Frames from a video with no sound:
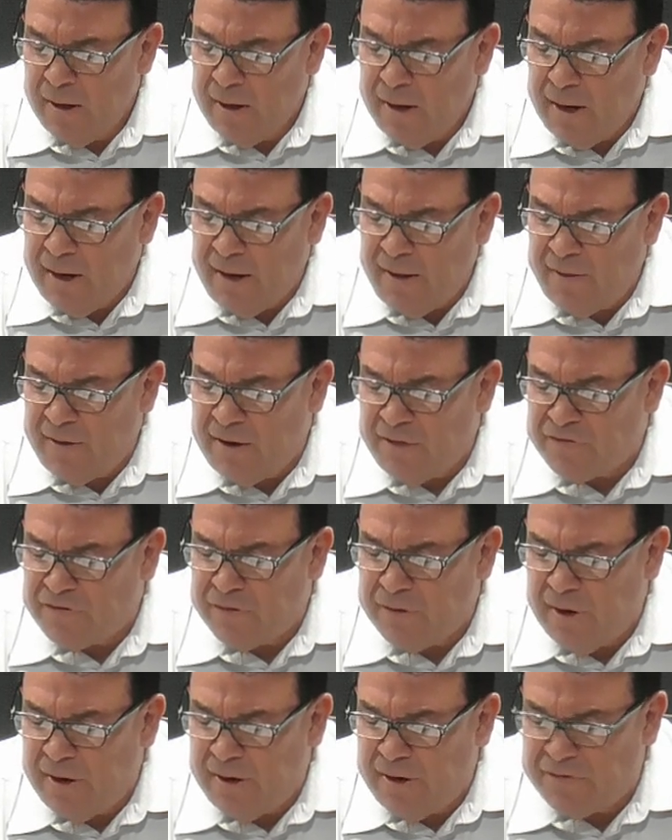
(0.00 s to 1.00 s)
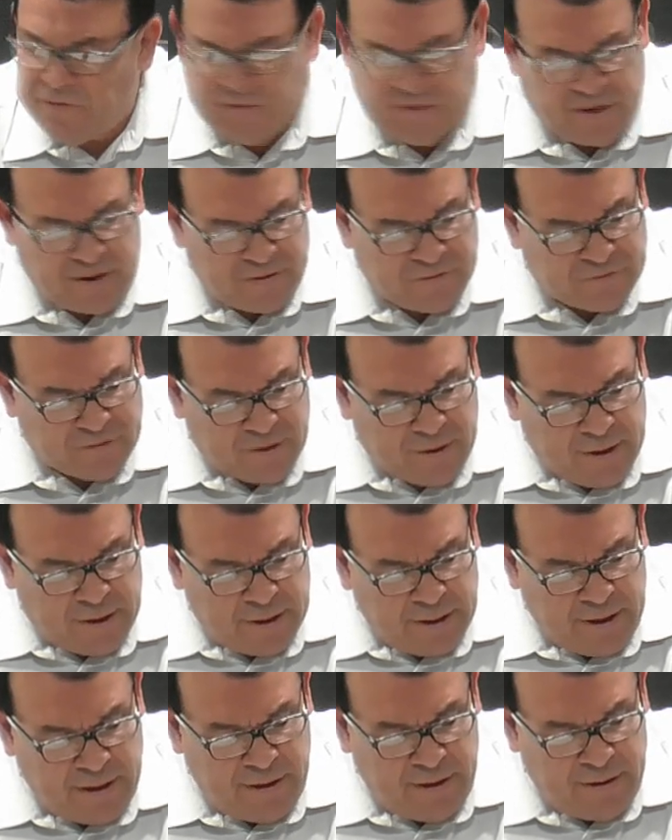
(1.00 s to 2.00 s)
And, it's, and it says
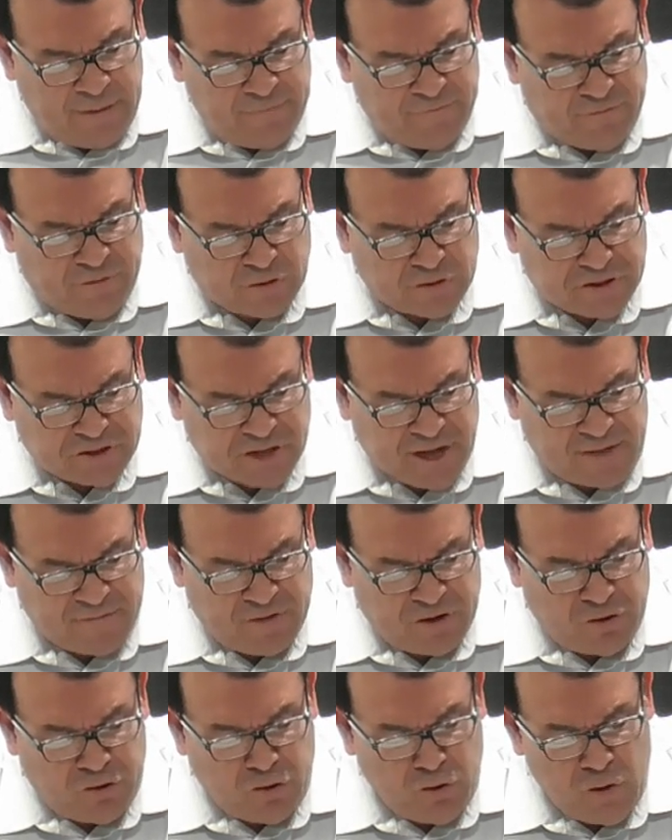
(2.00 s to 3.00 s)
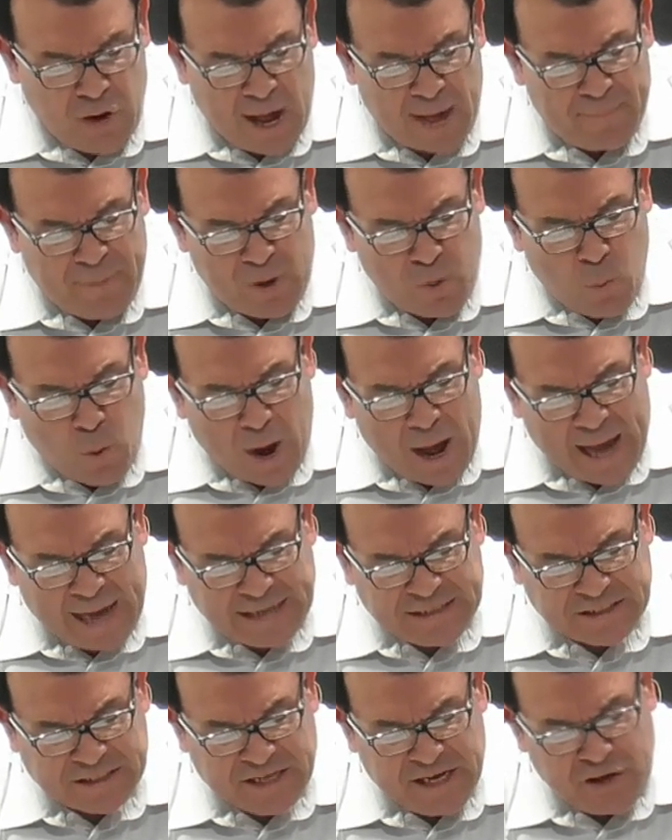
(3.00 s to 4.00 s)
in verse 7 Do not be
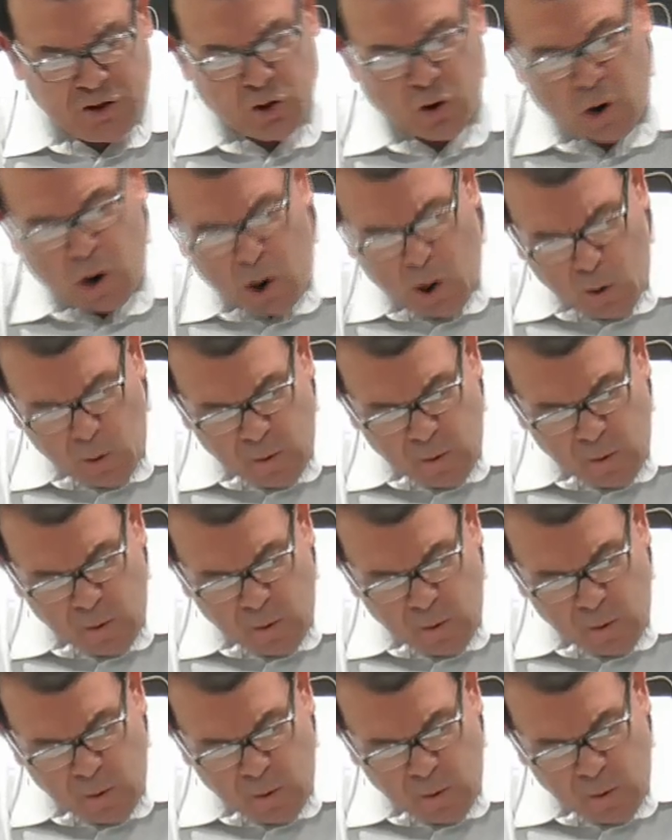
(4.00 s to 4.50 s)
wise in your own